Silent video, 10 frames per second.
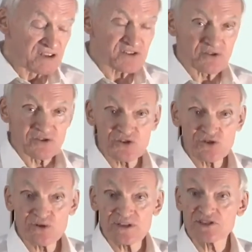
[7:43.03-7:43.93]
So
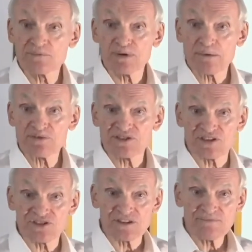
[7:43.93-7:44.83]
to is the
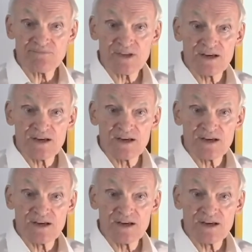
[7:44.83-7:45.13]
preposition.